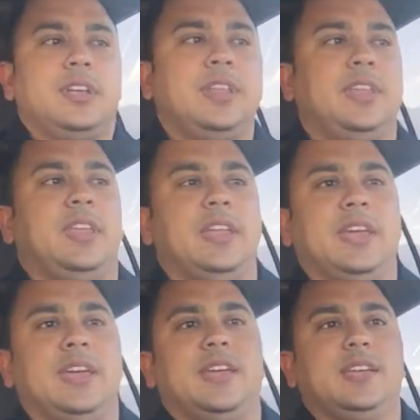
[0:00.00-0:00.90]
And then
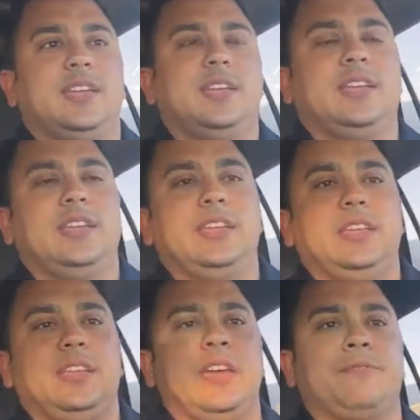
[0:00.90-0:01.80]

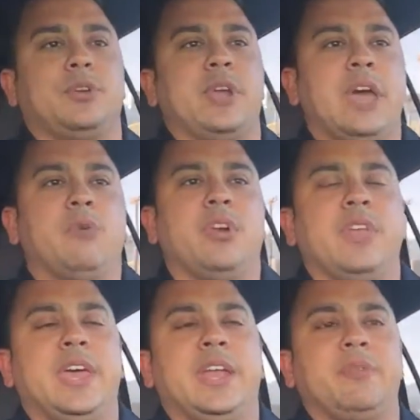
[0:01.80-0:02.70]
after an hour
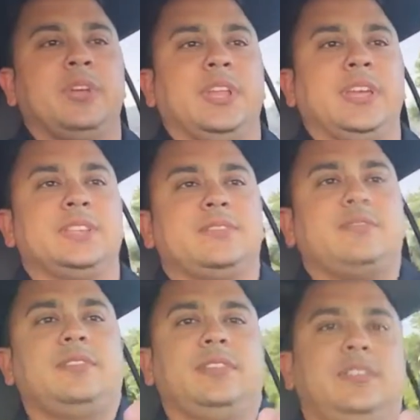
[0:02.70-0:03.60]
of that, I realized
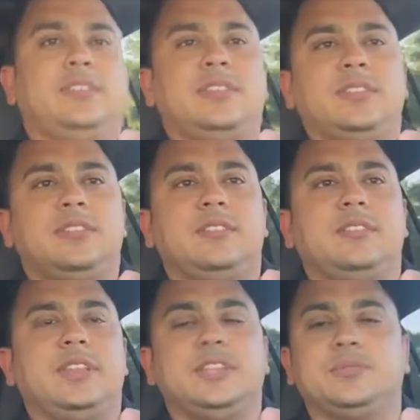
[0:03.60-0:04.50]

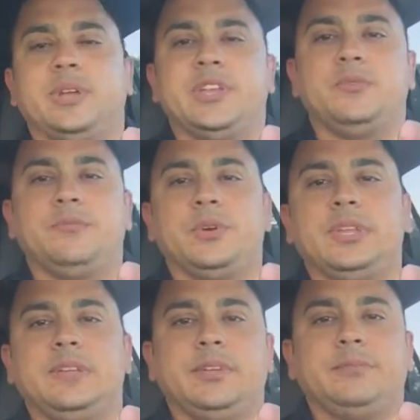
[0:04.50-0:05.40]
that's what I do for a
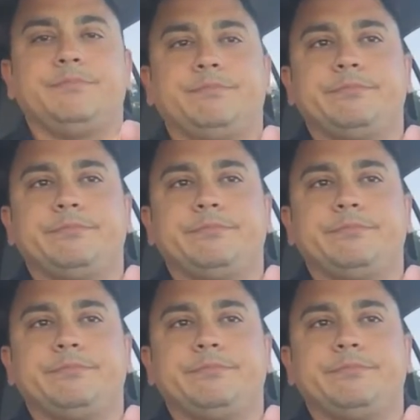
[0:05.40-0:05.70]
living.